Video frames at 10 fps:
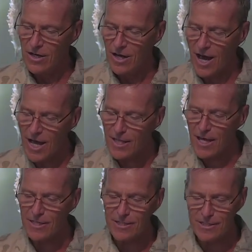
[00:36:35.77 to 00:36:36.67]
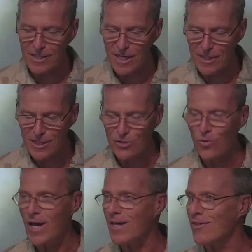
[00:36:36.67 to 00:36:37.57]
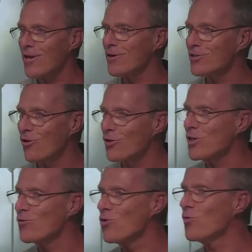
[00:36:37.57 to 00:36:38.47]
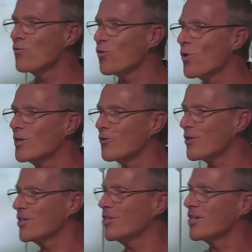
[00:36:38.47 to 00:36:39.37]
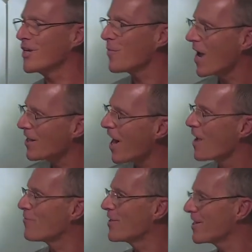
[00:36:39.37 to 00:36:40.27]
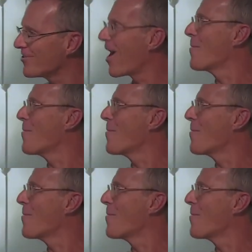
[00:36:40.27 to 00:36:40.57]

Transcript: I like to say it this way that there is only room for one Christian in my life, and it's not